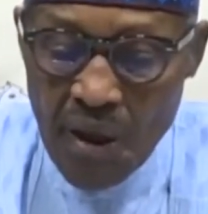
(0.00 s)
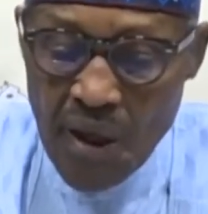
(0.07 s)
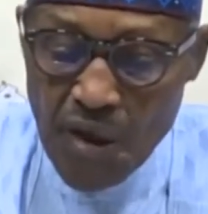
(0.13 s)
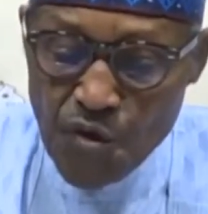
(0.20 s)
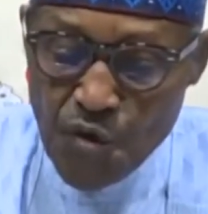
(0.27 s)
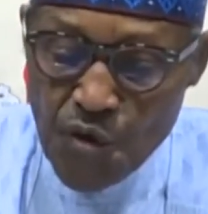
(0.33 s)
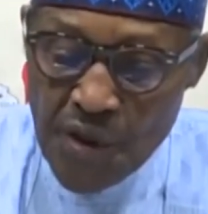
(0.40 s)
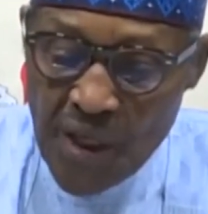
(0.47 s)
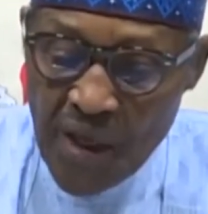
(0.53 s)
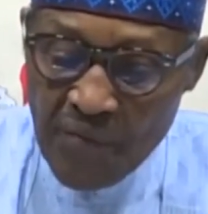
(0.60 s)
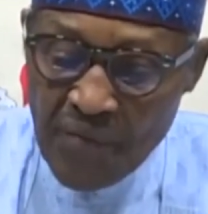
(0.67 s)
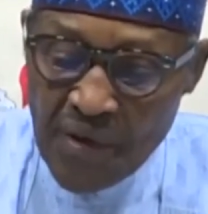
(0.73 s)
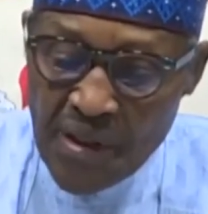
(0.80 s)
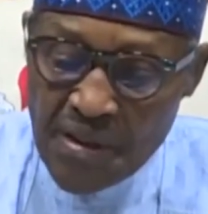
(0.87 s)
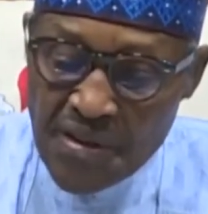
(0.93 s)
As we
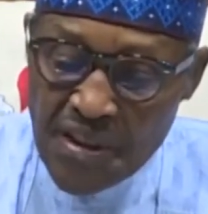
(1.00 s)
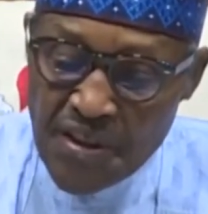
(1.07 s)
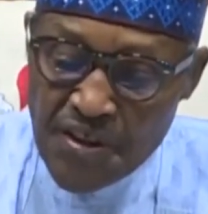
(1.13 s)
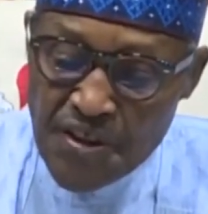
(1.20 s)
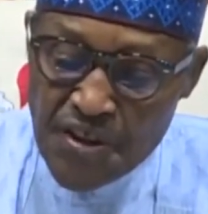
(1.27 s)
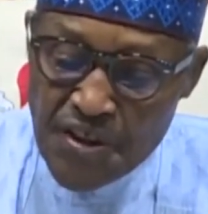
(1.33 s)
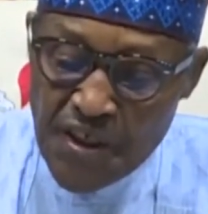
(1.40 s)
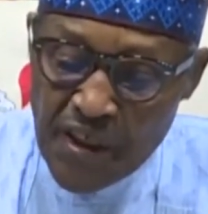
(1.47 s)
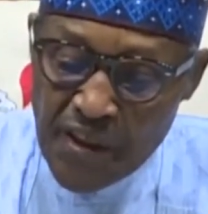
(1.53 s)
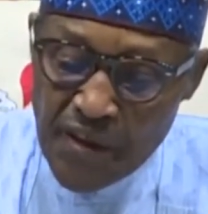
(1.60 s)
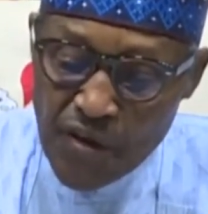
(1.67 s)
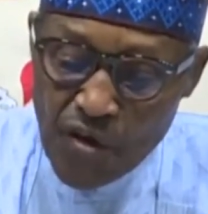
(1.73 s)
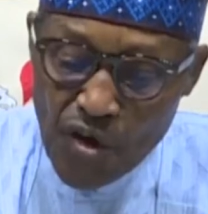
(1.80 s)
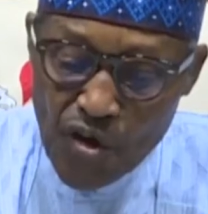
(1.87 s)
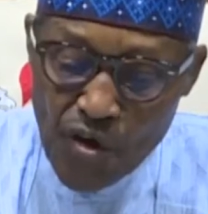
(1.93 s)
embrace the digital
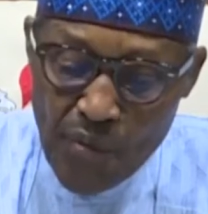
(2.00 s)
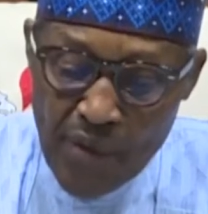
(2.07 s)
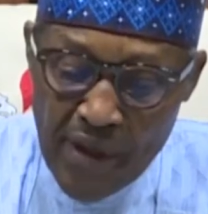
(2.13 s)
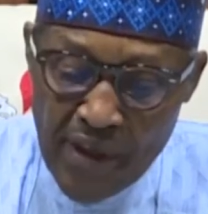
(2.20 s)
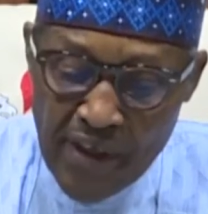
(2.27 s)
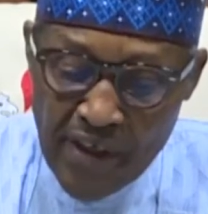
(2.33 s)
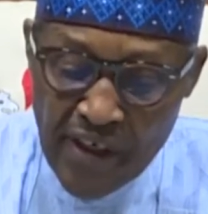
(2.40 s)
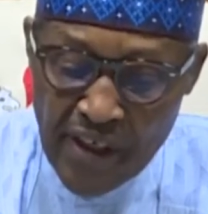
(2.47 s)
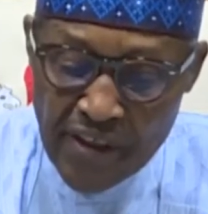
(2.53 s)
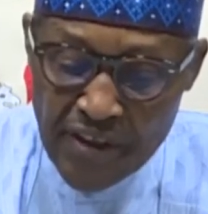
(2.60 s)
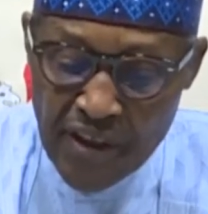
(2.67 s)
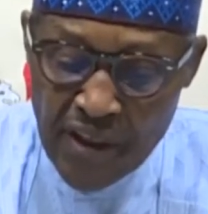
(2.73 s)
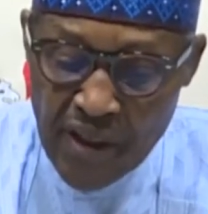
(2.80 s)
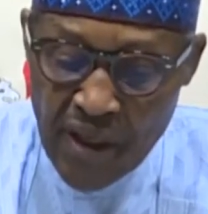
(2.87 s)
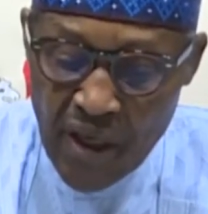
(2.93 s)
economy in
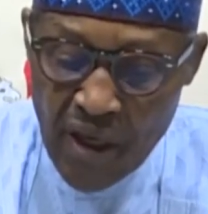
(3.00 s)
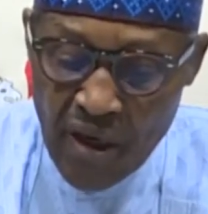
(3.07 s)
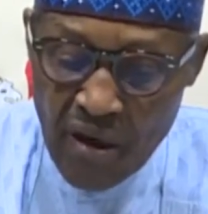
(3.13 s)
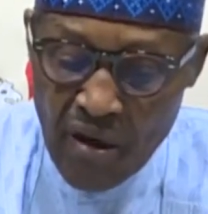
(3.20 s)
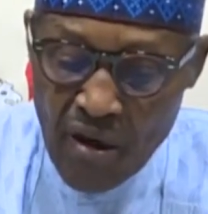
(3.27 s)
Nigeria,